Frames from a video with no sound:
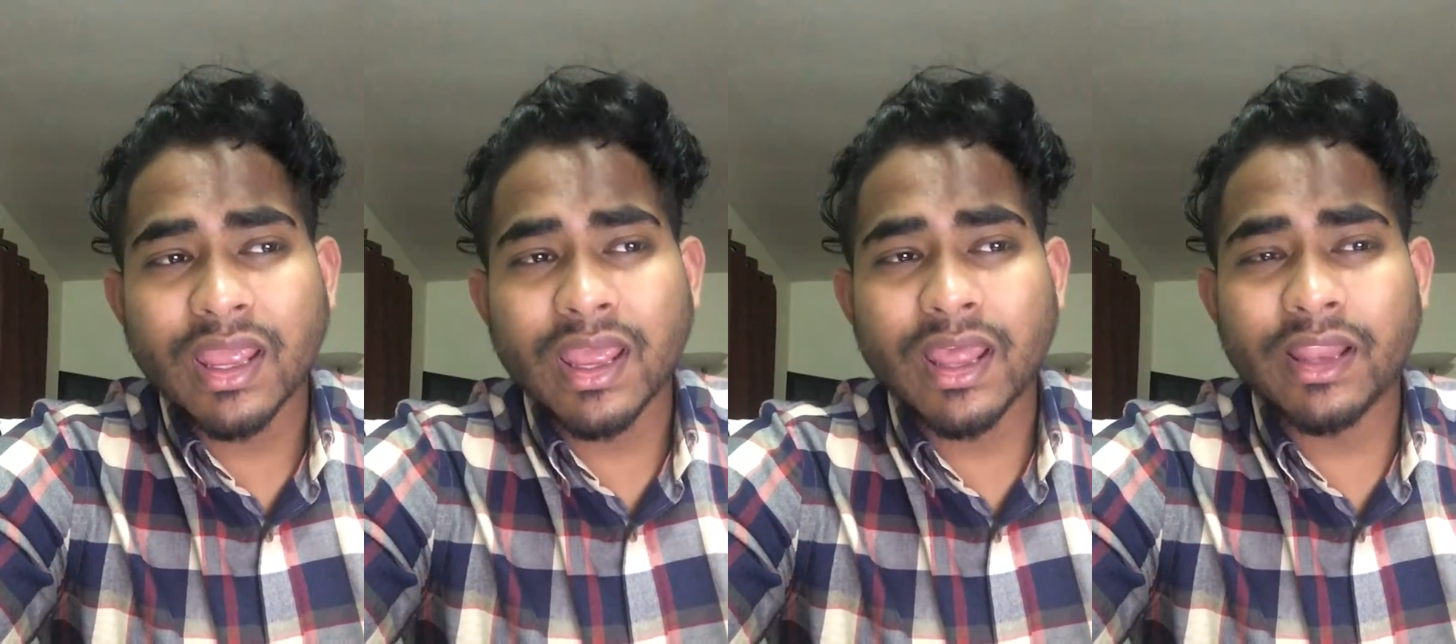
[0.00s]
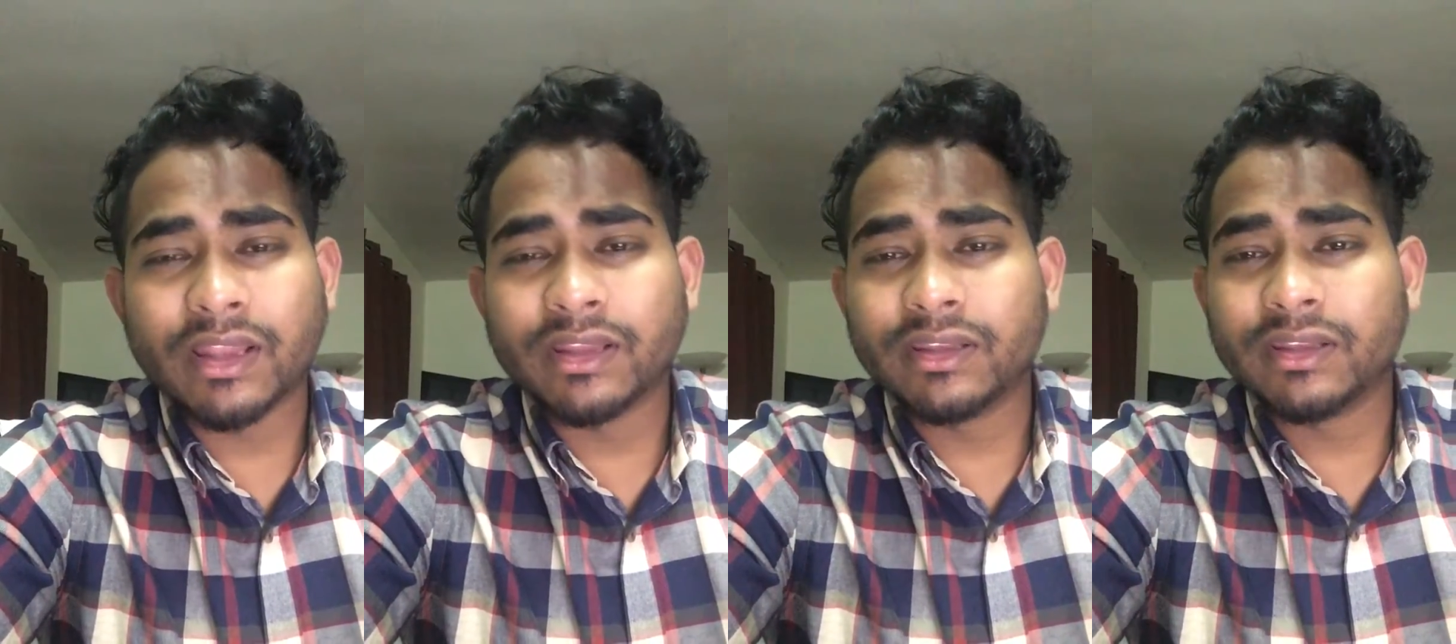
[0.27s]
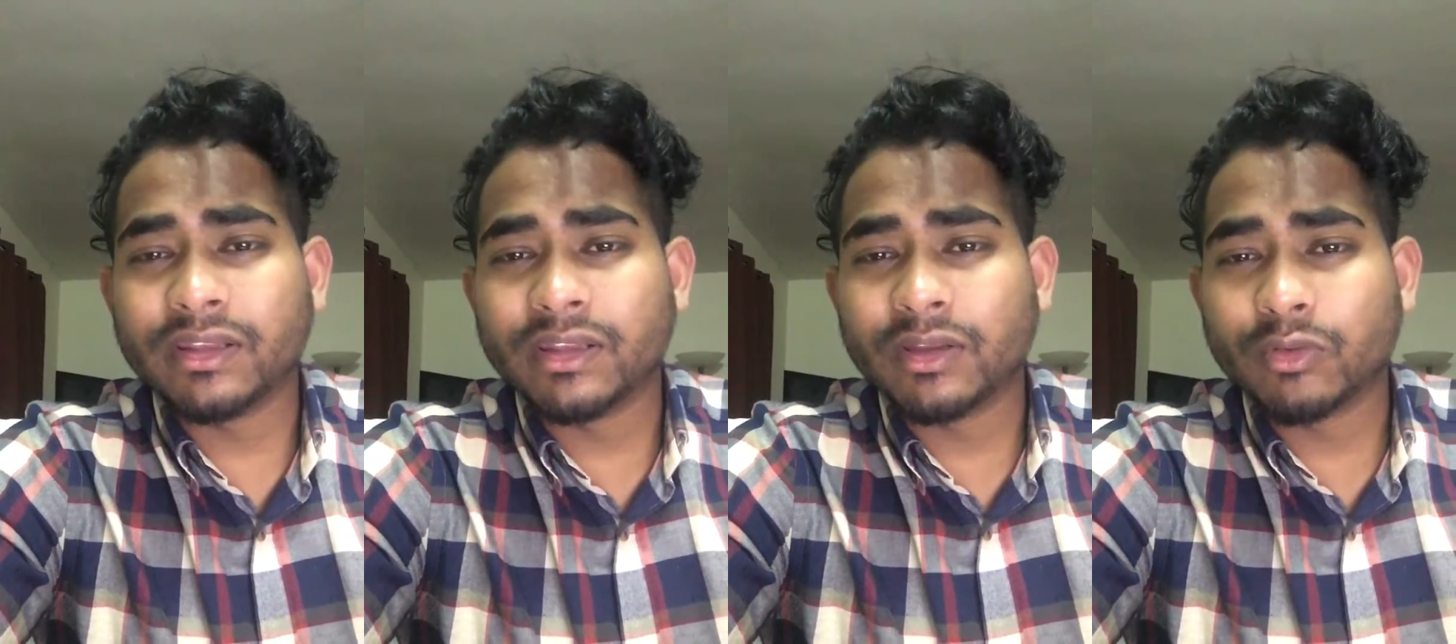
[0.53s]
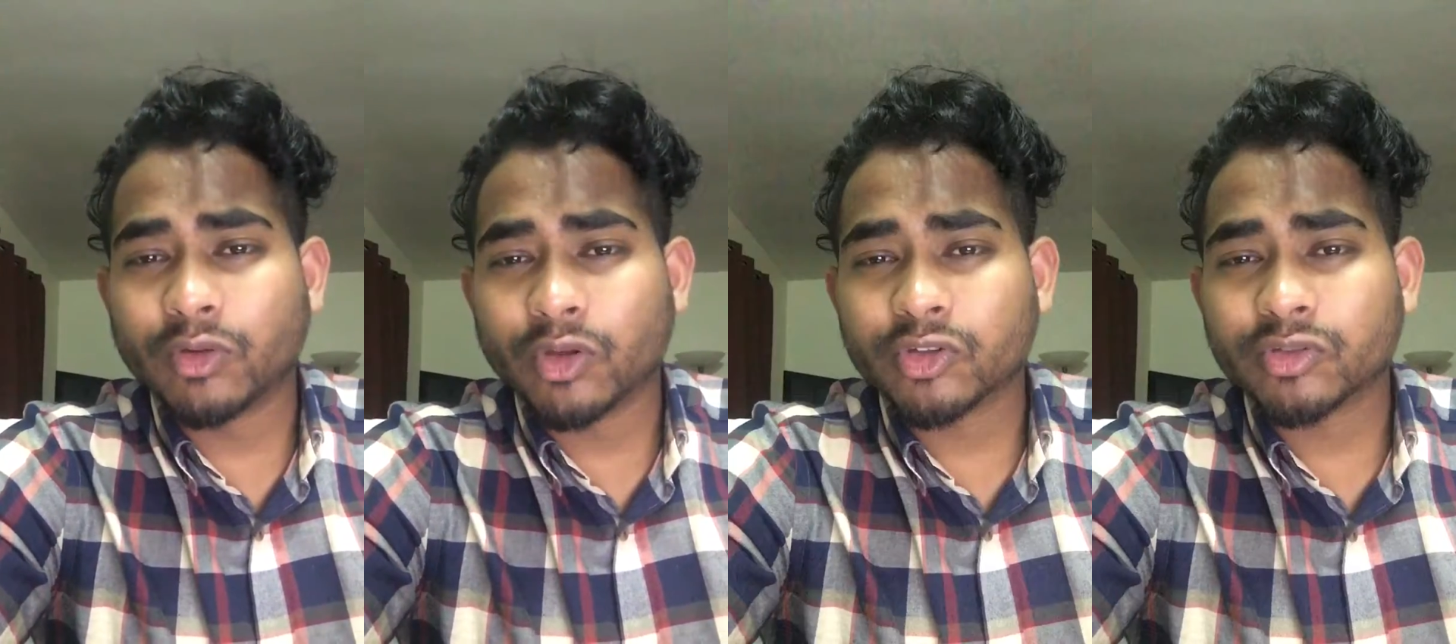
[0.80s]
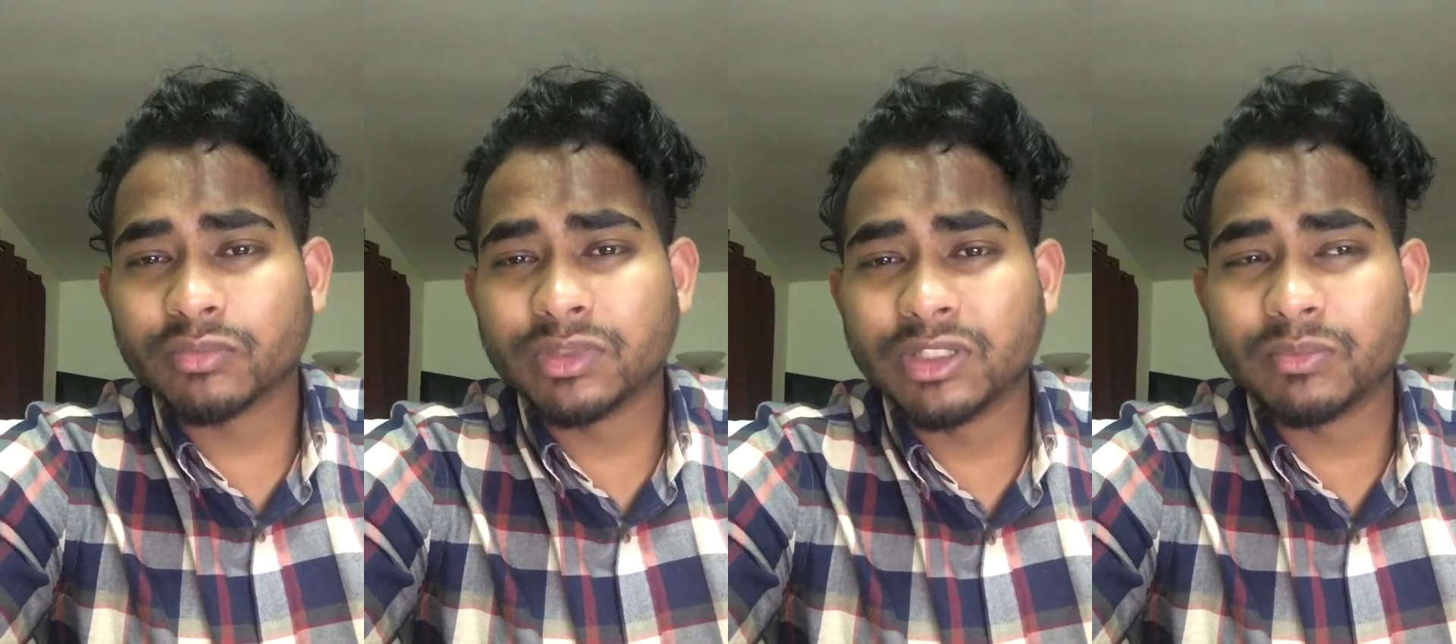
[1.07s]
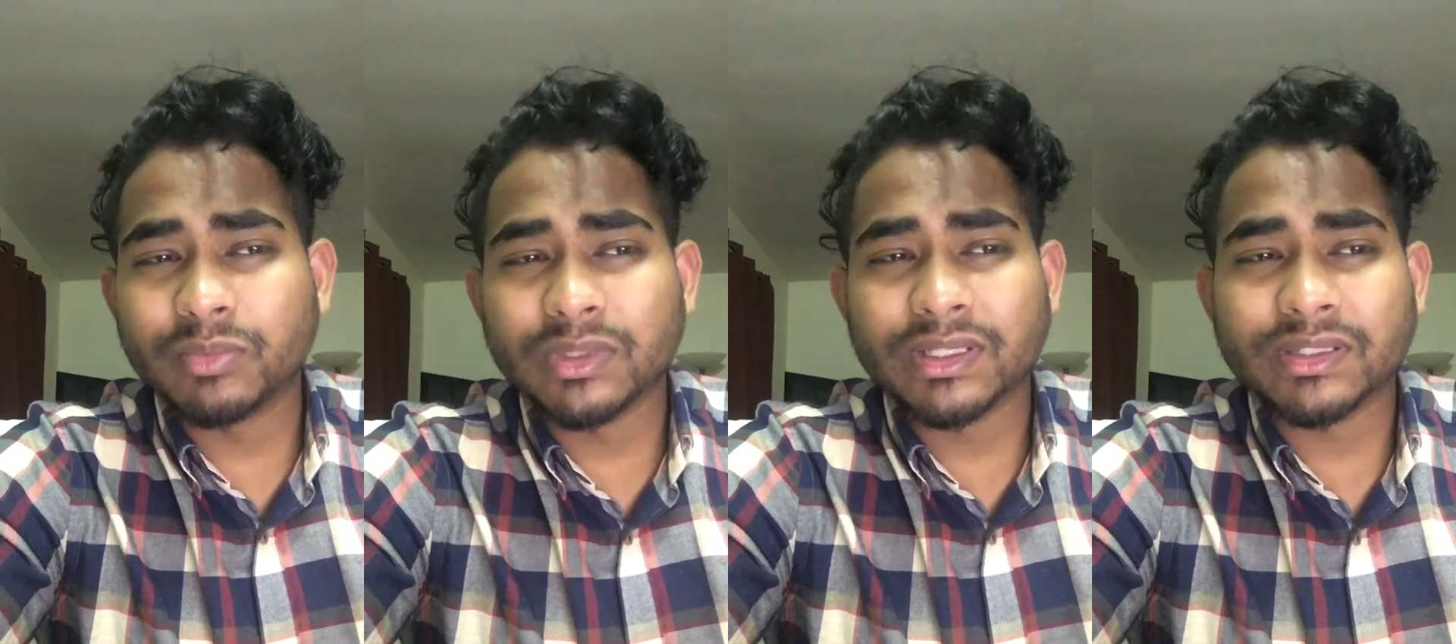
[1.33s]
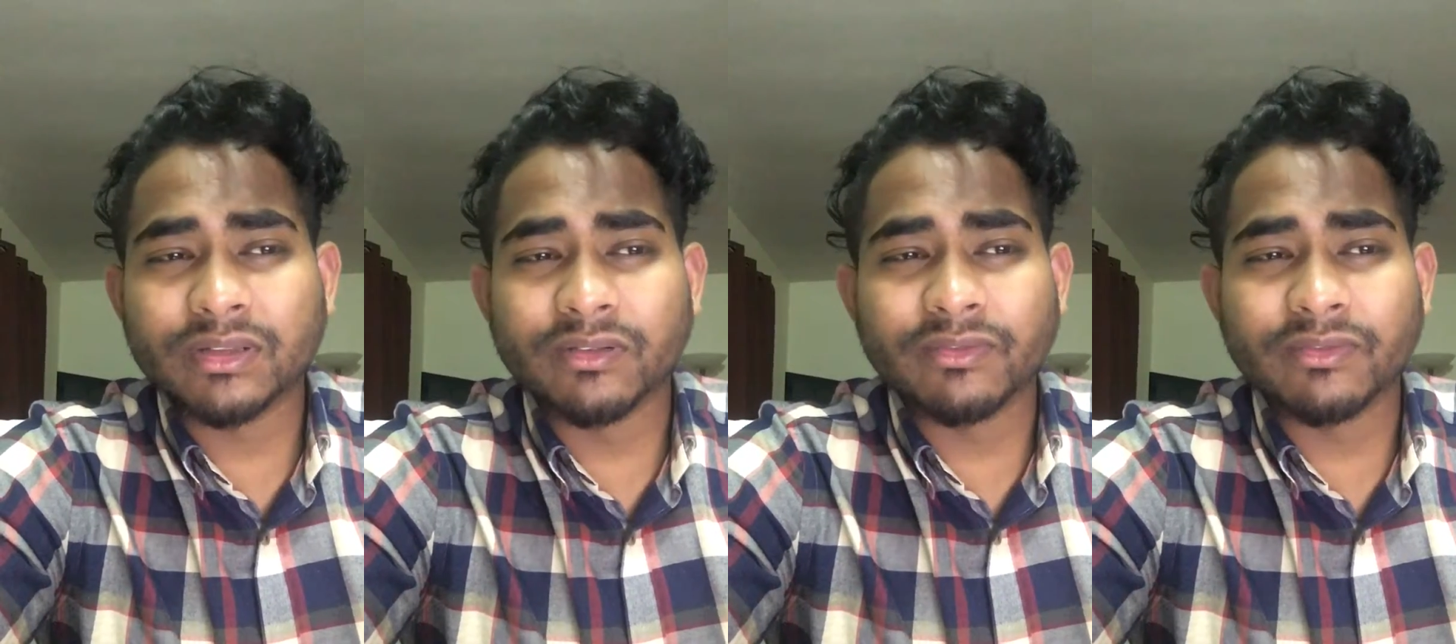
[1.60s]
and it would also manipulate the